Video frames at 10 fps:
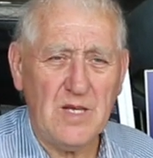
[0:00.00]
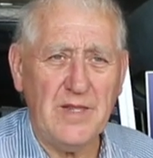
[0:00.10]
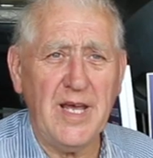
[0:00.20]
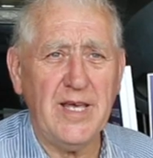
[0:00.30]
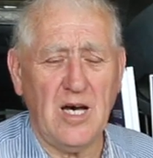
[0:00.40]

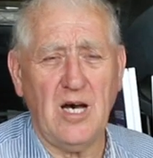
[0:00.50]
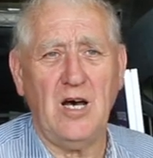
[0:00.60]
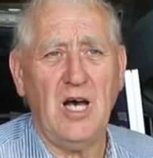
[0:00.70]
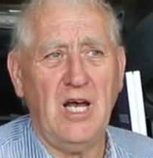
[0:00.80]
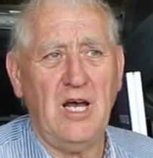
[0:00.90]
They
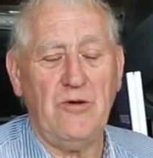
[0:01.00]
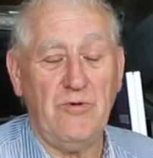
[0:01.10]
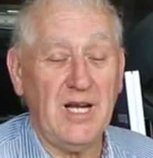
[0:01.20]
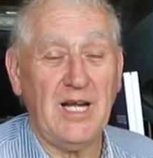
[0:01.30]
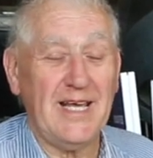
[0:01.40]
are
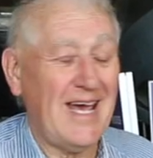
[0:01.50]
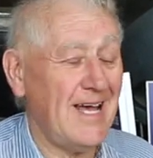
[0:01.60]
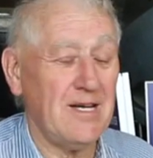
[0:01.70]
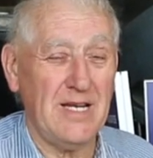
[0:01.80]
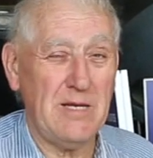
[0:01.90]
really
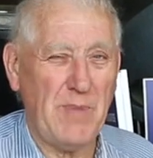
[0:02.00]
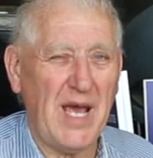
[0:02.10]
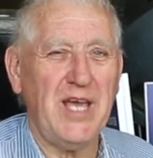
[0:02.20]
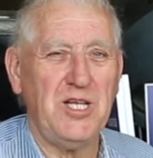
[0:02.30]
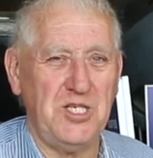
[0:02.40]
Handley
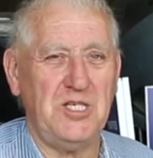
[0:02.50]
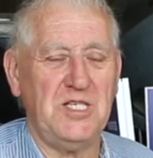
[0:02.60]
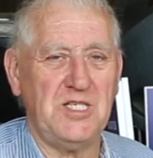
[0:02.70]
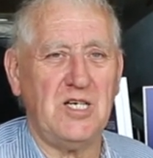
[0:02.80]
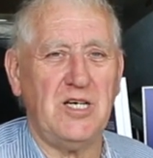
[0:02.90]
Page
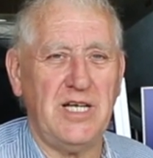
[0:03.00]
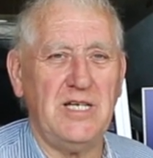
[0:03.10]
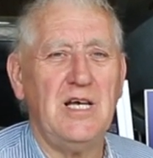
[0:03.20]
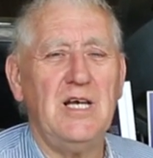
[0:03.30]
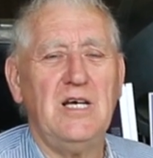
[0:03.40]
designed